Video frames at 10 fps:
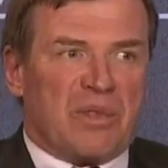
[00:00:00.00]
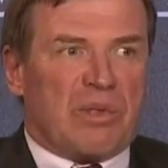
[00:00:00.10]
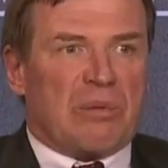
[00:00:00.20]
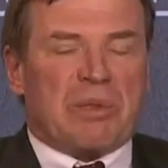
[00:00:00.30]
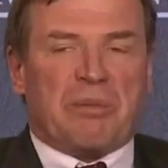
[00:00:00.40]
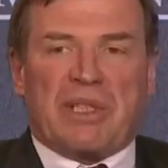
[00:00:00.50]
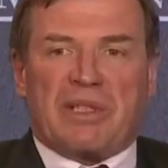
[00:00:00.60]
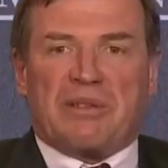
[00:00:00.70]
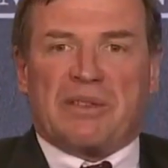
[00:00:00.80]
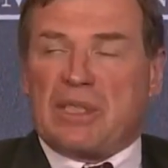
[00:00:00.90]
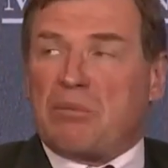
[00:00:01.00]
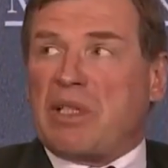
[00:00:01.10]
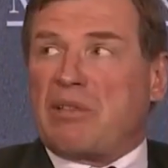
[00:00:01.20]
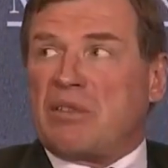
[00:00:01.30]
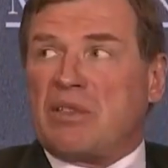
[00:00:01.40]
troubling me
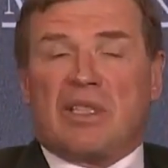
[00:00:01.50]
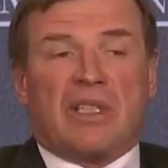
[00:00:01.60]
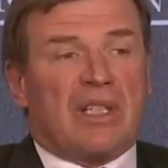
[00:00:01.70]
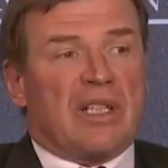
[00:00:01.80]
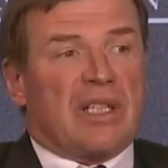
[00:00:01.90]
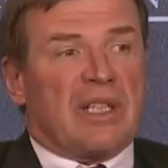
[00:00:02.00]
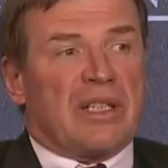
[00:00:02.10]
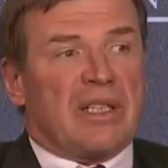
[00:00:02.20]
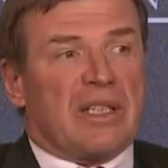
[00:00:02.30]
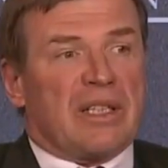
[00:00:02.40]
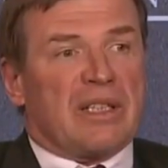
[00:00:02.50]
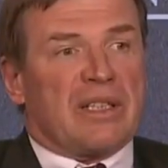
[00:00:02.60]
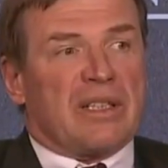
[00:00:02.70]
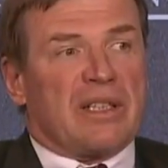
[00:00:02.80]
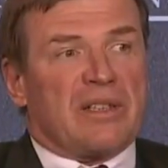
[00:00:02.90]
somehow, and
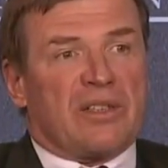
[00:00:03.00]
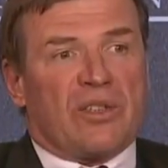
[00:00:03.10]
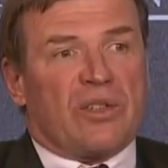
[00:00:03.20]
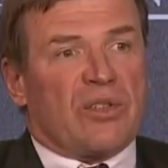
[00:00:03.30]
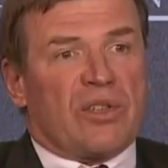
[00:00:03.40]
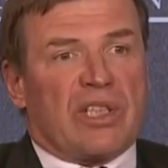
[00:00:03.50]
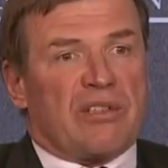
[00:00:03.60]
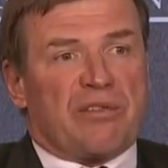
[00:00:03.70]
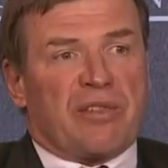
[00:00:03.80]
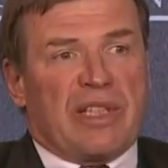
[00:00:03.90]
that you don't have